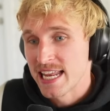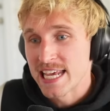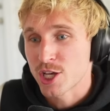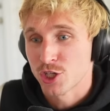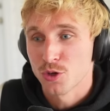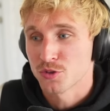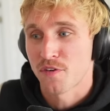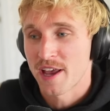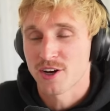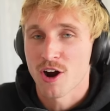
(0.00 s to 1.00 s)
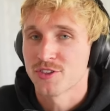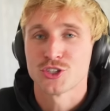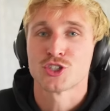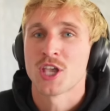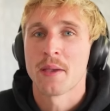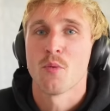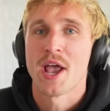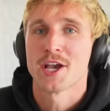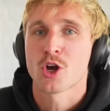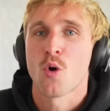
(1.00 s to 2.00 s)
he could use Vanguard the same
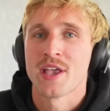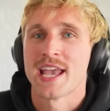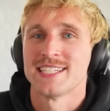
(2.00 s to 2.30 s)
way Okoye